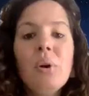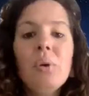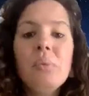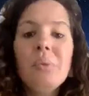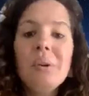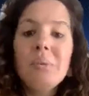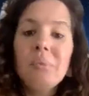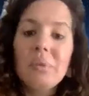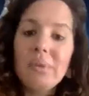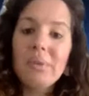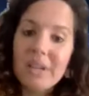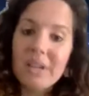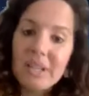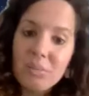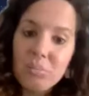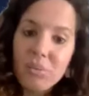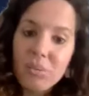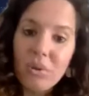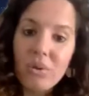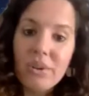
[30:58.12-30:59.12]
we were
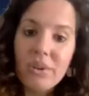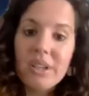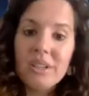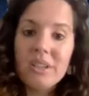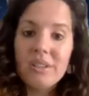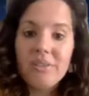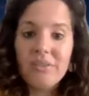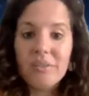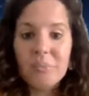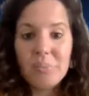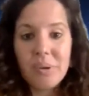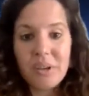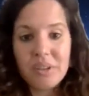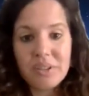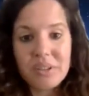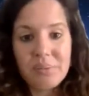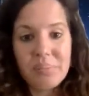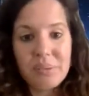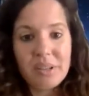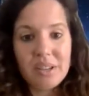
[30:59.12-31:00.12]
exploring different
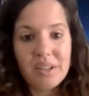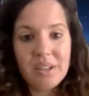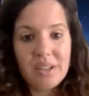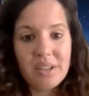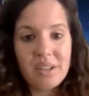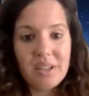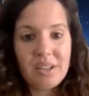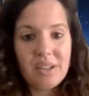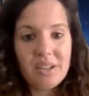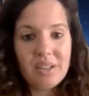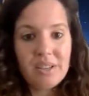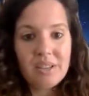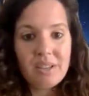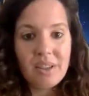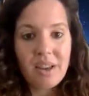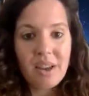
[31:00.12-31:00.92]
possibilities,